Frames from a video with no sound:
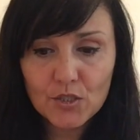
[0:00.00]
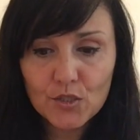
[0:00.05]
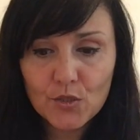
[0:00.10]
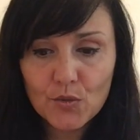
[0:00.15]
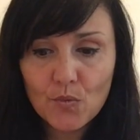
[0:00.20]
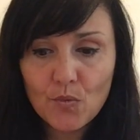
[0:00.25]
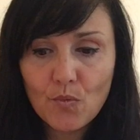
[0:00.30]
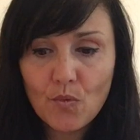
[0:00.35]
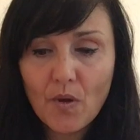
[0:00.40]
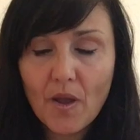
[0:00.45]

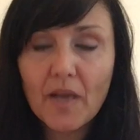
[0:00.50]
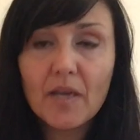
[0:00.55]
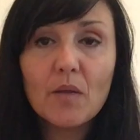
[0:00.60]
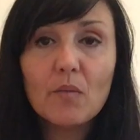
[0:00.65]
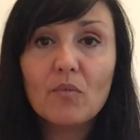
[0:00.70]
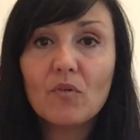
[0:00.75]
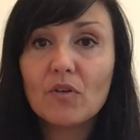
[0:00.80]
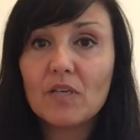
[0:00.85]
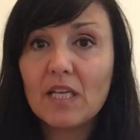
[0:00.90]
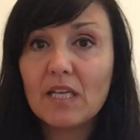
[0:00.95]
to
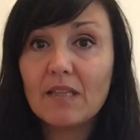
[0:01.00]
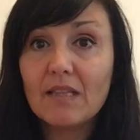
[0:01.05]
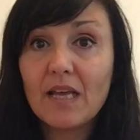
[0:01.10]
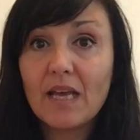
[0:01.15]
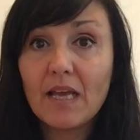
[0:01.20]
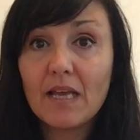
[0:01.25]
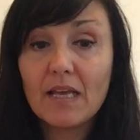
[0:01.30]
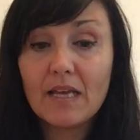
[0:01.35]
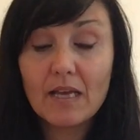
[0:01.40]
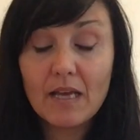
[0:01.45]
anybody
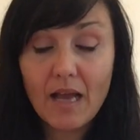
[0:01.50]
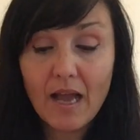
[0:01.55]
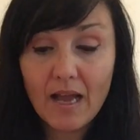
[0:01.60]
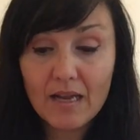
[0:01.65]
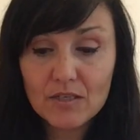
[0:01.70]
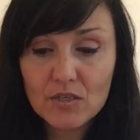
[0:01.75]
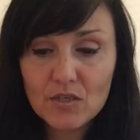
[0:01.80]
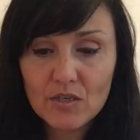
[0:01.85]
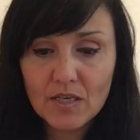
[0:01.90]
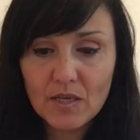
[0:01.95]
that
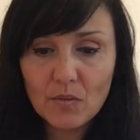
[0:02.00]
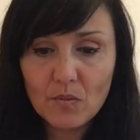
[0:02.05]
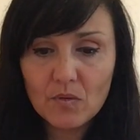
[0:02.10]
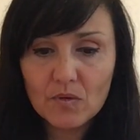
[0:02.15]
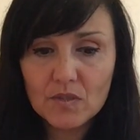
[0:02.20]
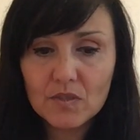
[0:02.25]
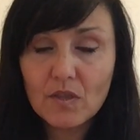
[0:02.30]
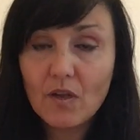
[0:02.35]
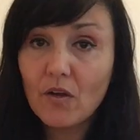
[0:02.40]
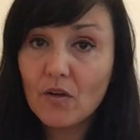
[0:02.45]
actually
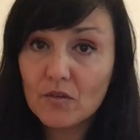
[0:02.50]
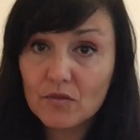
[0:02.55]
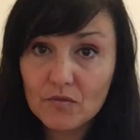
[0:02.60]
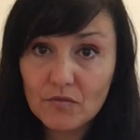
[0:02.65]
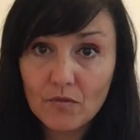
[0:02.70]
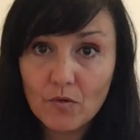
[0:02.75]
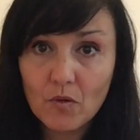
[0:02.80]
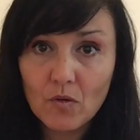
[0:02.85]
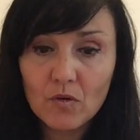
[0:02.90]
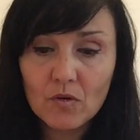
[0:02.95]
was
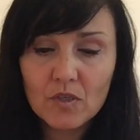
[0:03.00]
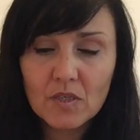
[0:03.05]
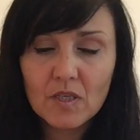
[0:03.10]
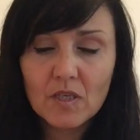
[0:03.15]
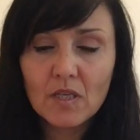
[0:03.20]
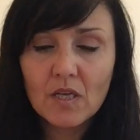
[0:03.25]
hurtful,